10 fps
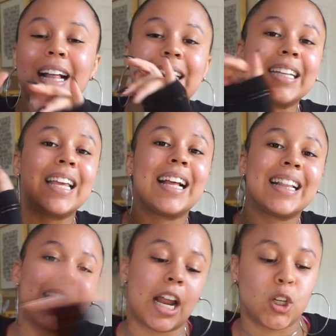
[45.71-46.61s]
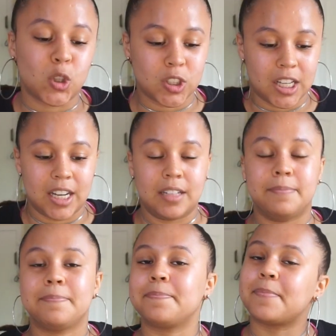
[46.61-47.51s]
clitty clatters and
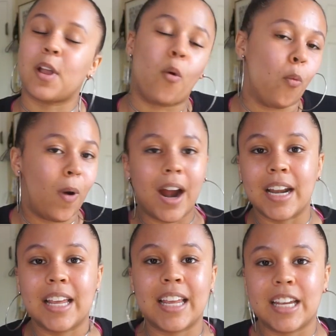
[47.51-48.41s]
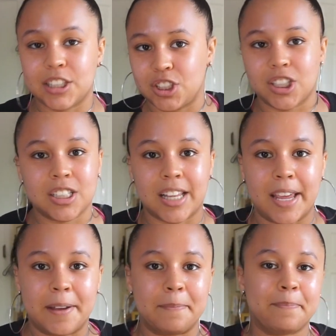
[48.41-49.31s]
whining, it's just
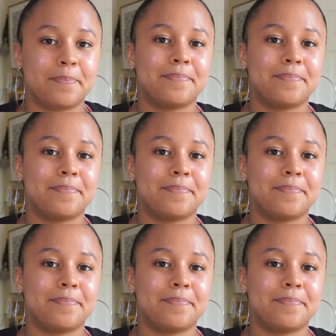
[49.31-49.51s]
him.